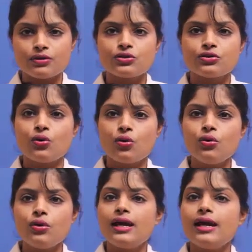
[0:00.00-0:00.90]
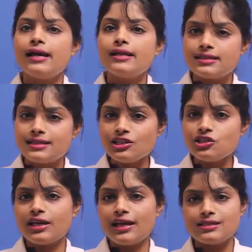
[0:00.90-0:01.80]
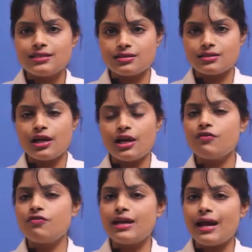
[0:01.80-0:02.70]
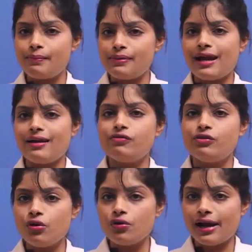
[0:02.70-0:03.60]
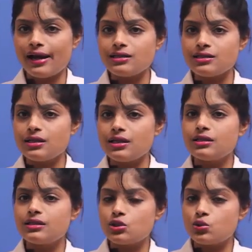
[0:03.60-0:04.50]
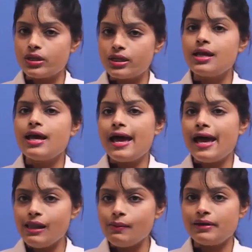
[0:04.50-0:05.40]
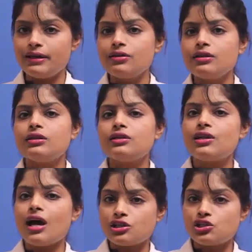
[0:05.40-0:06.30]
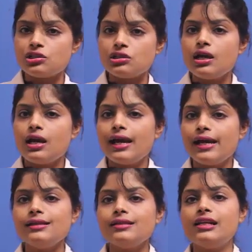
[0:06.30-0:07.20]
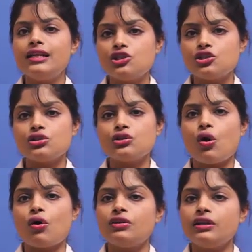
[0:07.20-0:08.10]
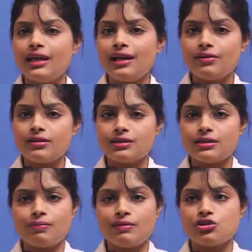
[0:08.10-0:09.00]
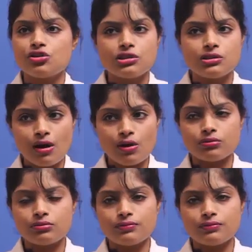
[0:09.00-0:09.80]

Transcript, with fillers: So, in such cases, if we apply fluoride, this will help in reduction in the lesions of the caries in the patient's mouth.